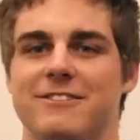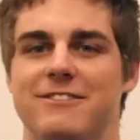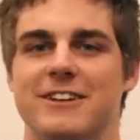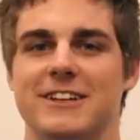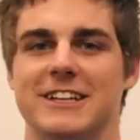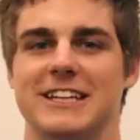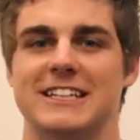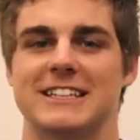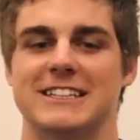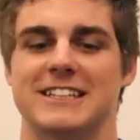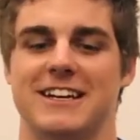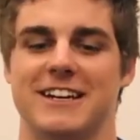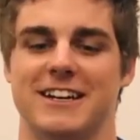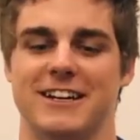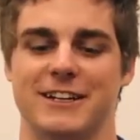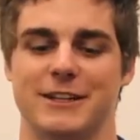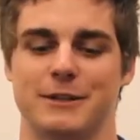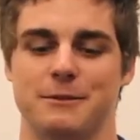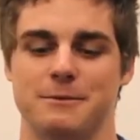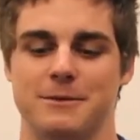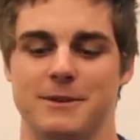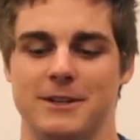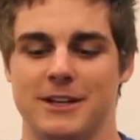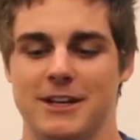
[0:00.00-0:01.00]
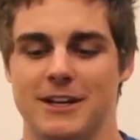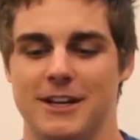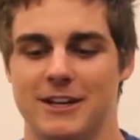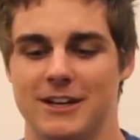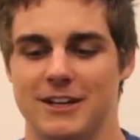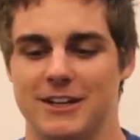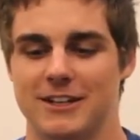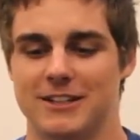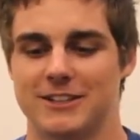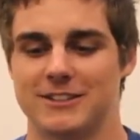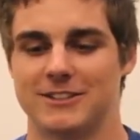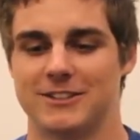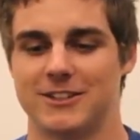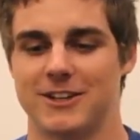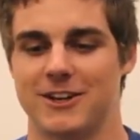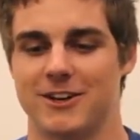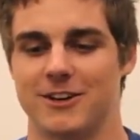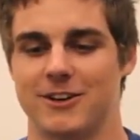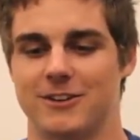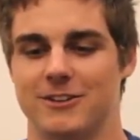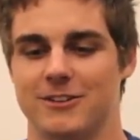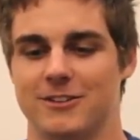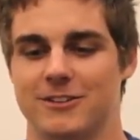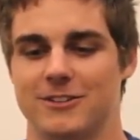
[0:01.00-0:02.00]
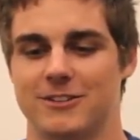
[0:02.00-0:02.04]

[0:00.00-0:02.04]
filling time. So